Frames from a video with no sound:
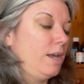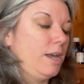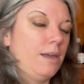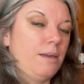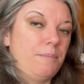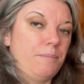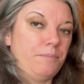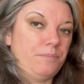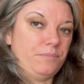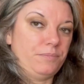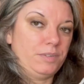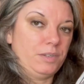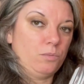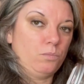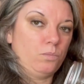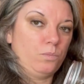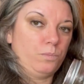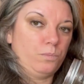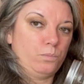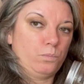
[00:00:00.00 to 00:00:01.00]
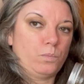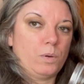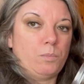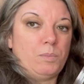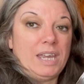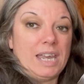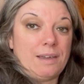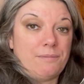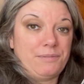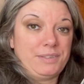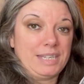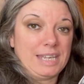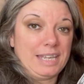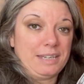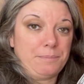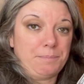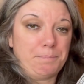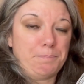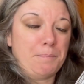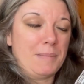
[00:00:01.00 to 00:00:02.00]
When we have
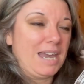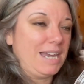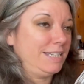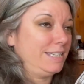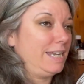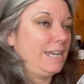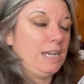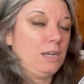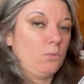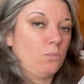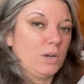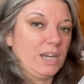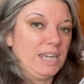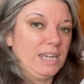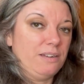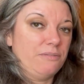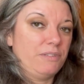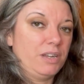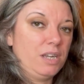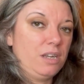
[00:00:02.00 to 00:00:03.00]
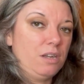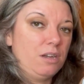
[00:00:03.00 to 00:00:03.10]
that mad heat wave,